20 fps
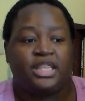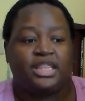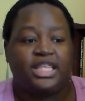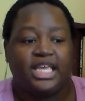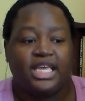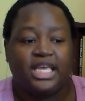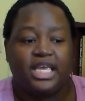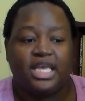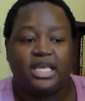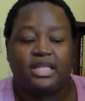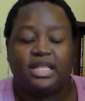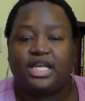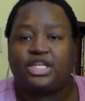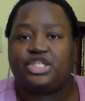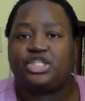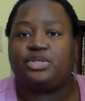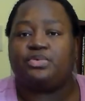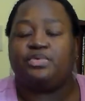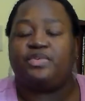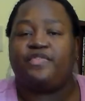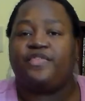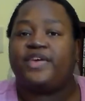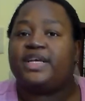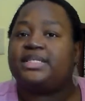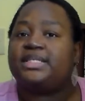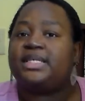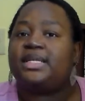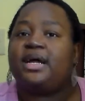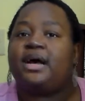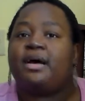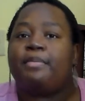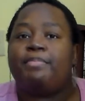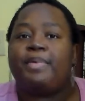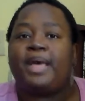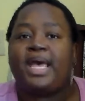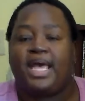thinking that she would fix it up